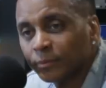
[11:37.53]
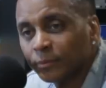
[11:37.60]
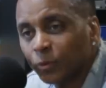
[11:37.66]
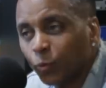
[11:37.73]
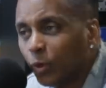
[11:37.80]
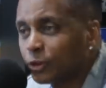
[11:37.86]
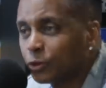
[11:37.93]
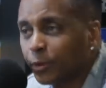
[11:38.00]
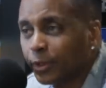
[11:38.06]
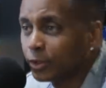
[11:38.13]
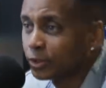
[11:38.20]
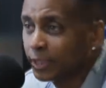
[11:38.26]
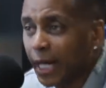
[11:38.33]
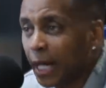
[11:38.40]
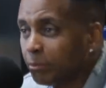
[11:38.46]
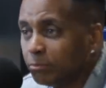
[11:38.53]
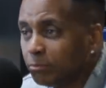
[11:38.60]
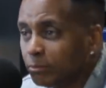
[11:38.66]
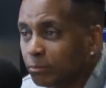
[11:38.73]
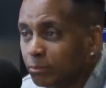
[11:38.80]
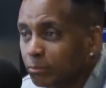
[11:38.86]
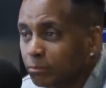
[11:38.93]
What triggers that?
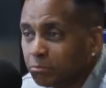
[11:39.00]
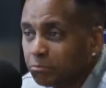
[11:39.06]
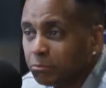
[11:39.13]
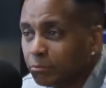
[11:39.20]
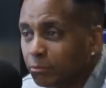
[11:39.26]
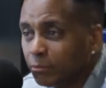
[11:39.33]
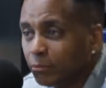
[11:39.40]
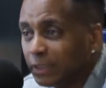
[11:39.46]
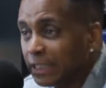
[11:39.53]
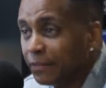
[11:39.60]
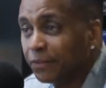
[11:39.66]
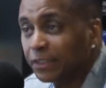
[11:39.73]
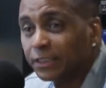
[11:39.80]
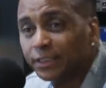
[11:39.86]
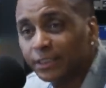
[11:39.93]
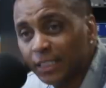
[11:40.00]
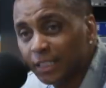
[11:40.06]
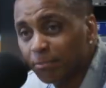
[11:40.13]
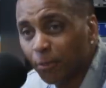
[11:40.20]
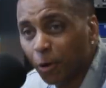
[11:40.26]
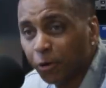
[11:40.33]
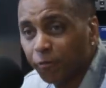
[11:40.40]
Um, Leaving the city
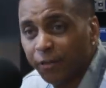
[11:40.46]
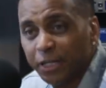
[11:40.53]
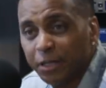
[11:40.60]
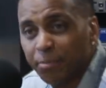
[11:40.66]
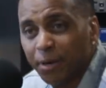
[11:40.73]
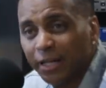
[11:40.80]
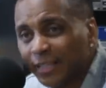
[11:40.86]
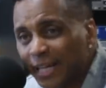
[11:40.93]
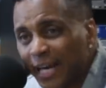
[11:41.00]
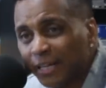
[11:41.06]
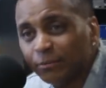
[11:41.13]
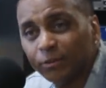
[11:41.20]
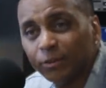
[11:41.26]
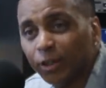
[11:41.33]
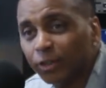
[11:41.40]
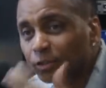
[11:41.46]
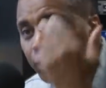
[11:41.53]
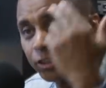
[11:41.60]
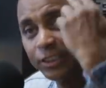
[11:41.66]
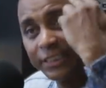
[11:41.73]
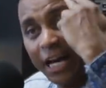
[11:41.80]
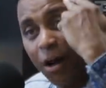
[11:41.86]
motivated by that, a,
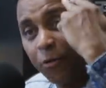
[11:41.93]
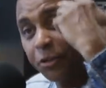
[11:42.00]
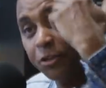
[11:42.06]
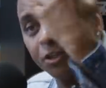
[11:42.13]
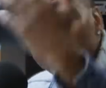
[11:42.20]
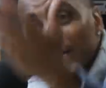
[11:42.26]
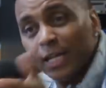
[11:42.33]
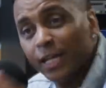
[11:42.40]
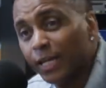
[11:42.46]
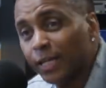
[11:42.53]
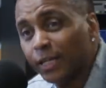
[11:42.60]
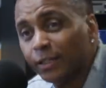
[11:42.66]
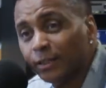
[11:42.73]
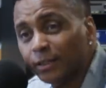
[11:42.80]
a, sound in your head.